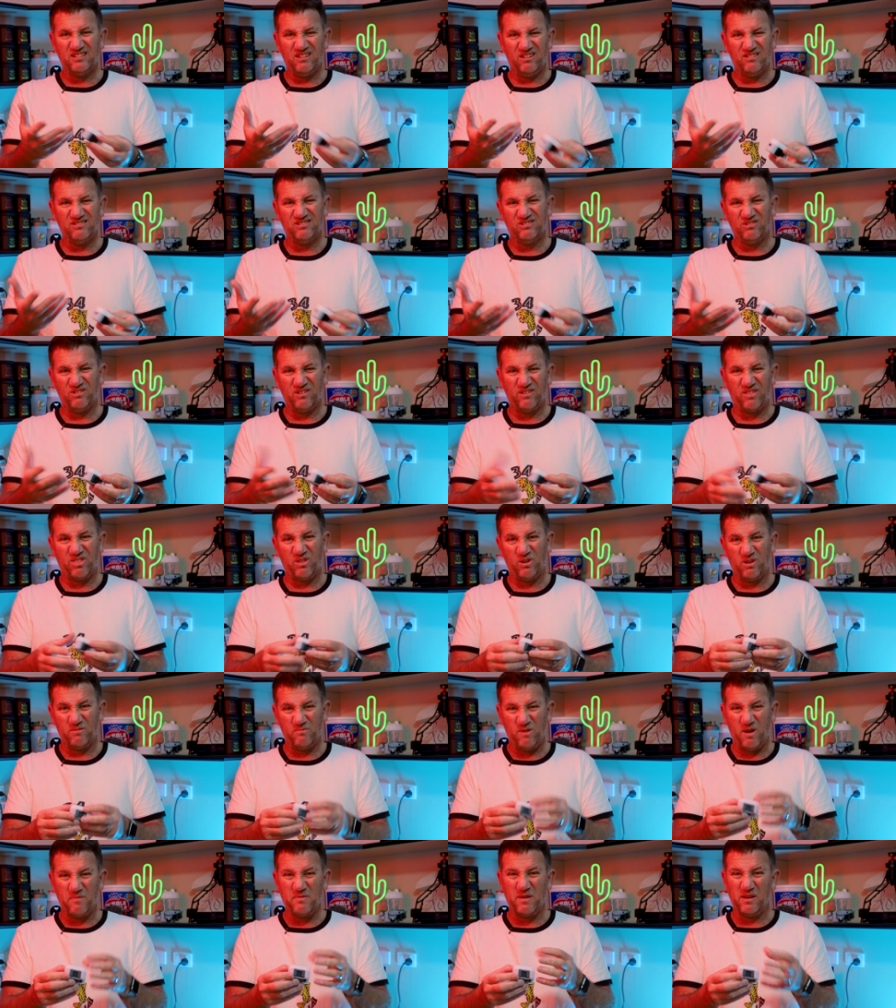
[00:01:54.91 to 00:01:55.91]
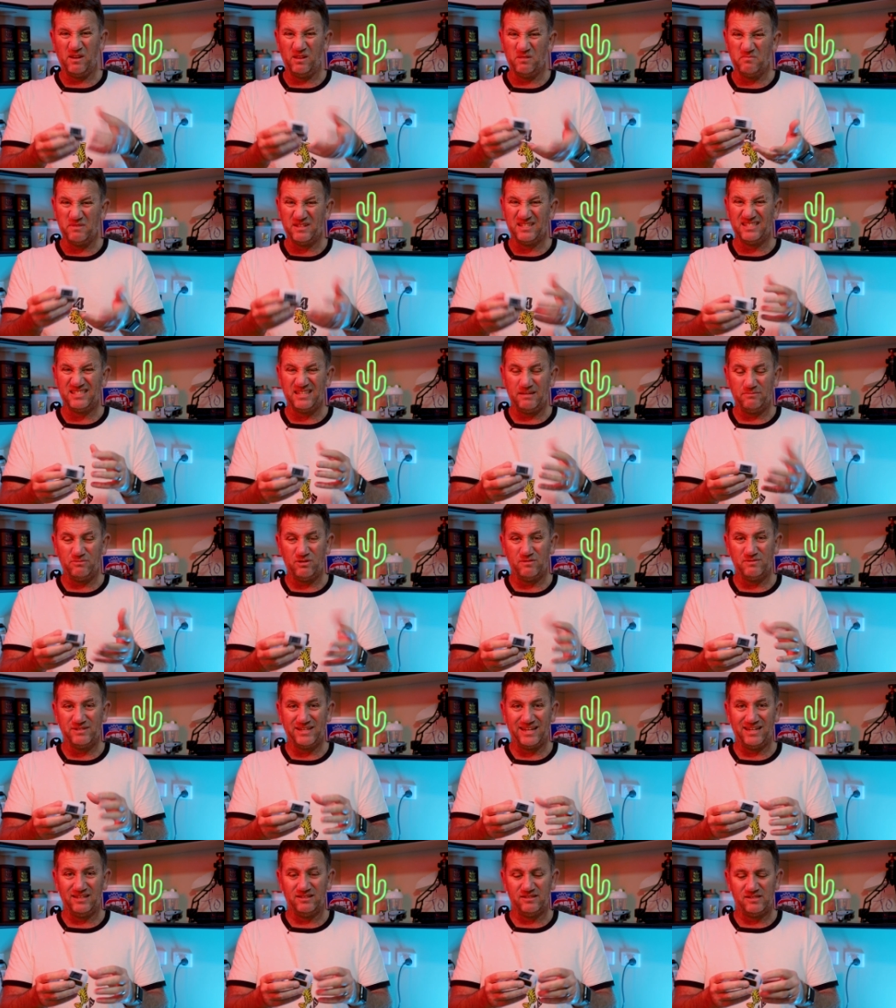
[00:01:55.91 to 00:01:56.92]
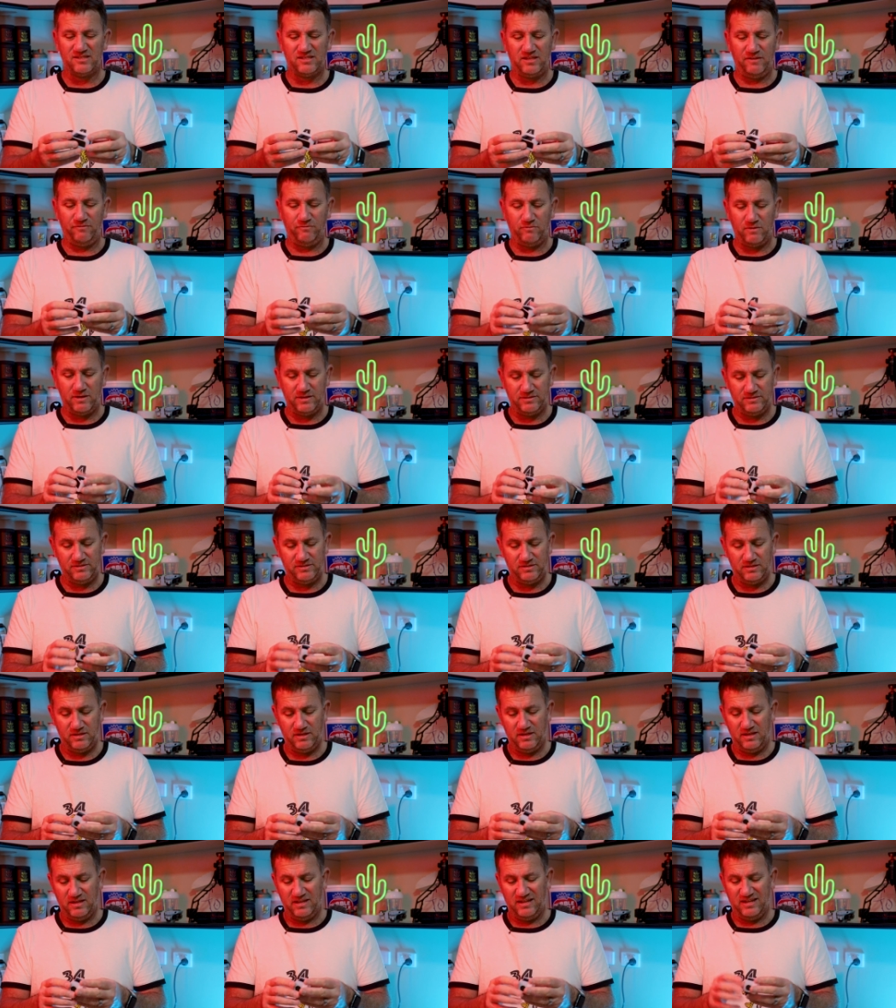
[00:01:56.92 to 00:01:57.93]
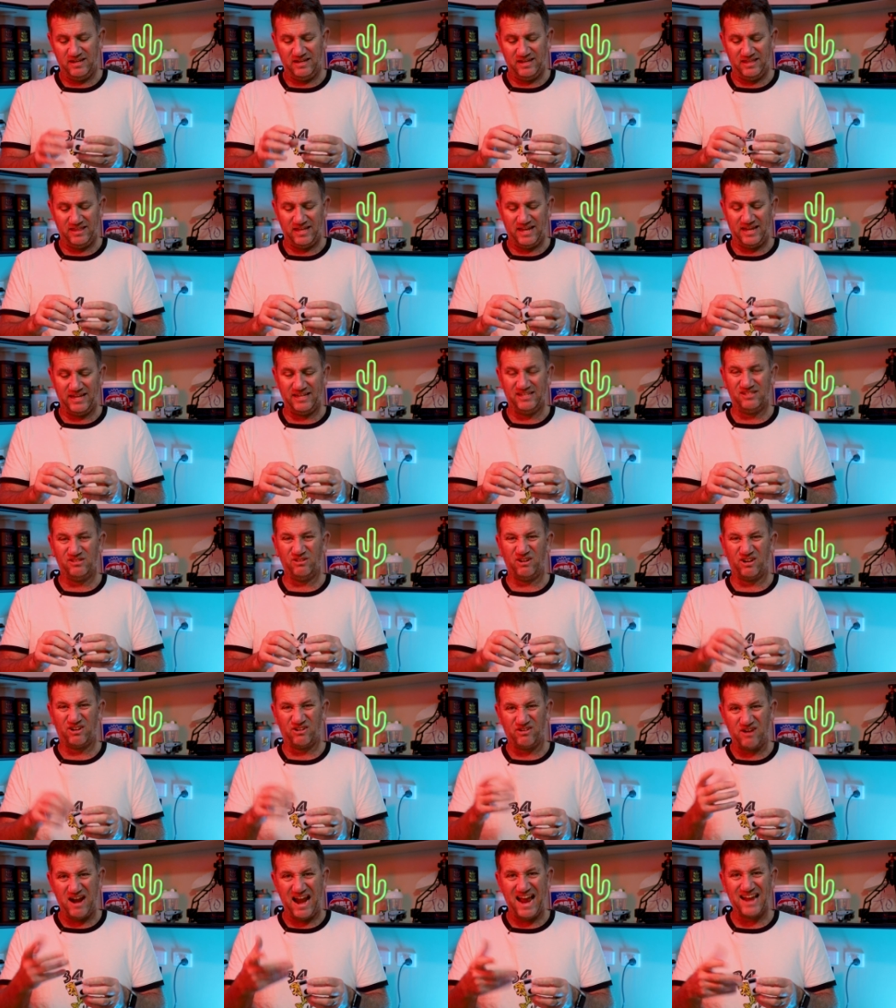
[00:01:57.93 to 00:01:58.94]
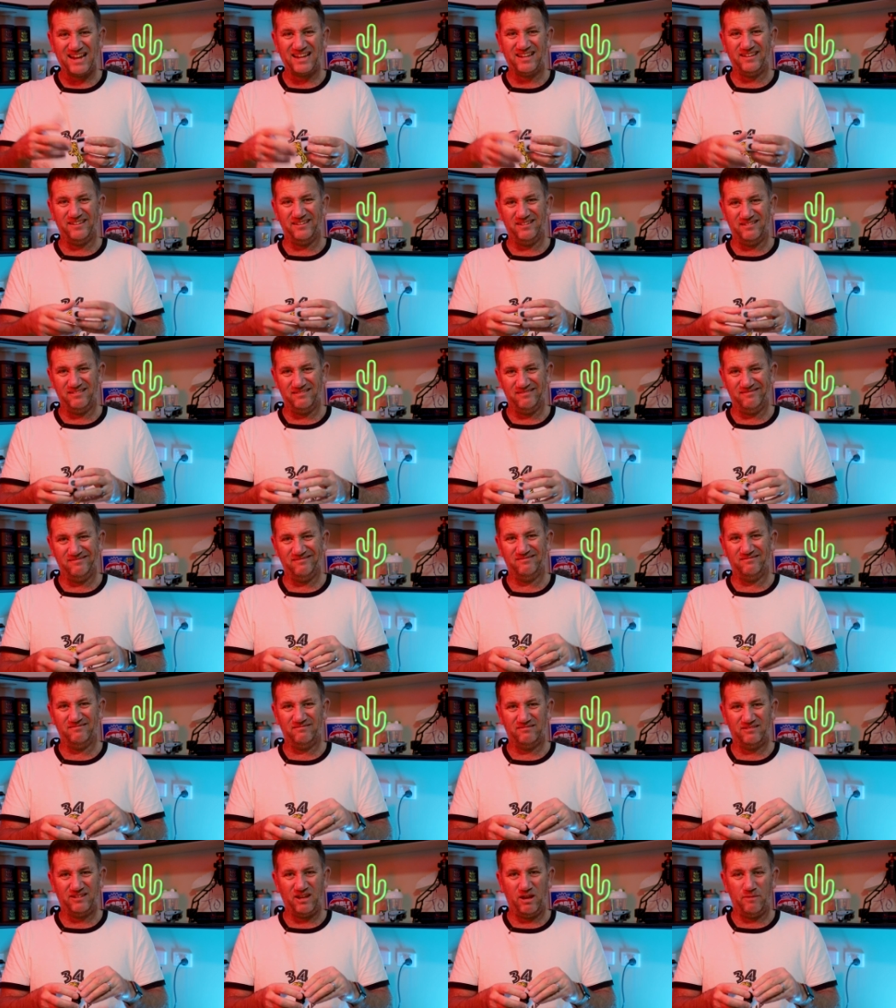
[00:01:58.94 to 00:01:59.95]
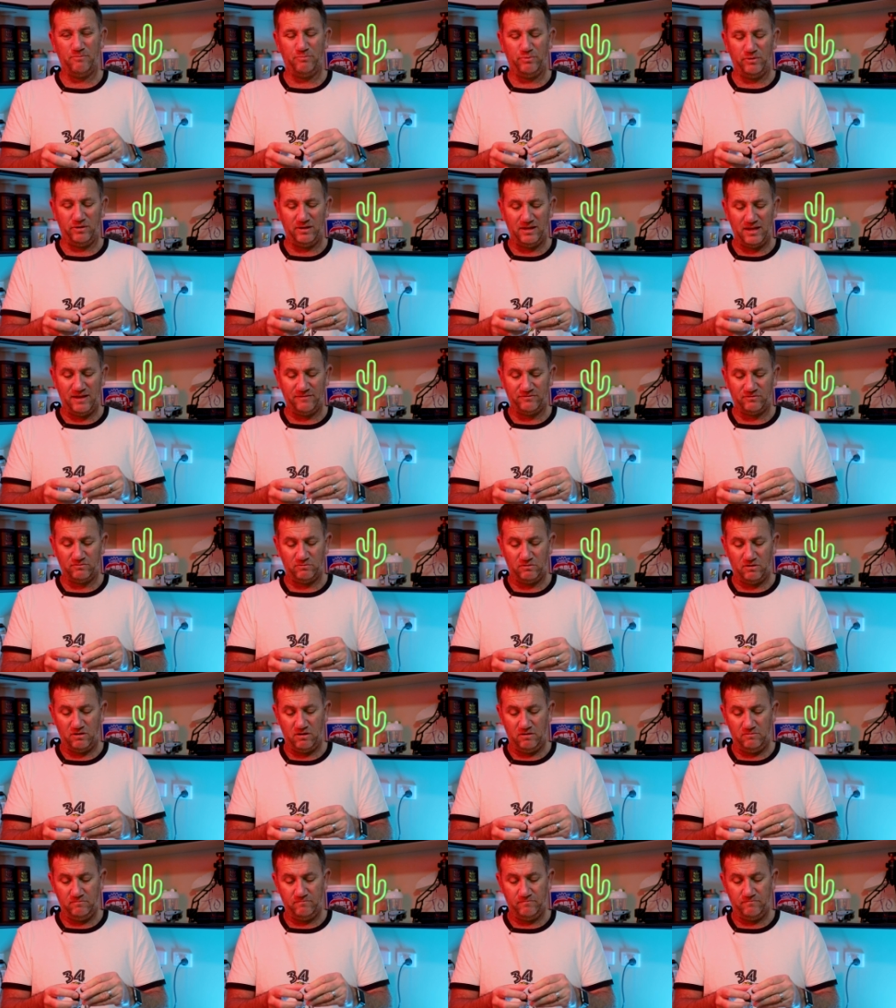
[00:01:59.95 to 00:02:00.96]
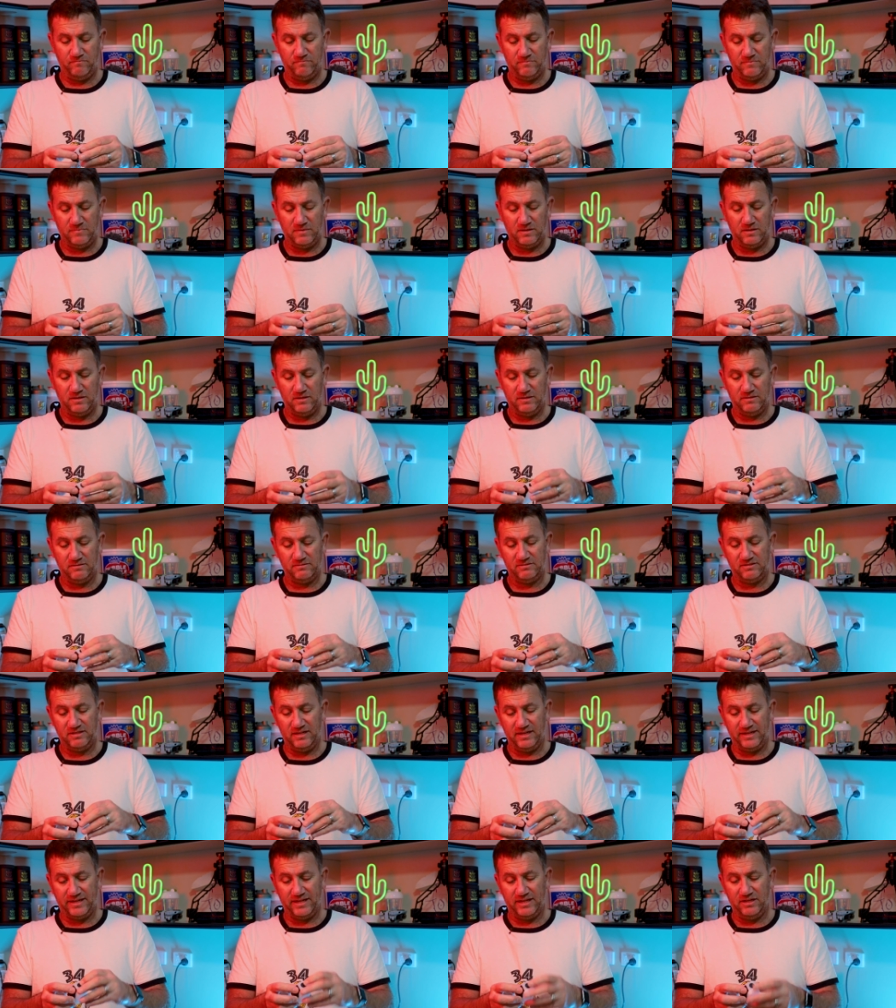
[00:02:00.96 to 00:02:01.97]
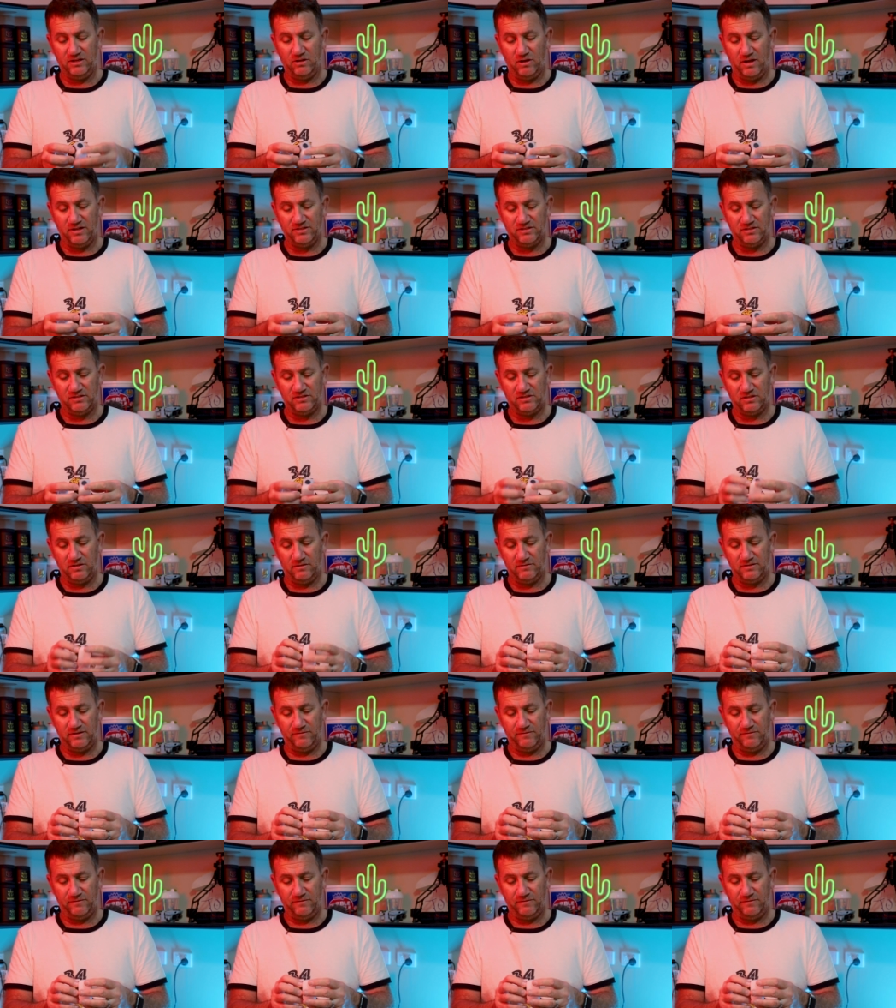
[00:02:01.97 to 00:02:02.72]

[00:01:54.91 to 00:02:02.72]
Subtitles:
I sort of thought it might be a little bit. Sometimes you get little stiff ones, and they sort of crack and go brittle after a while. Silicone, nice and soft,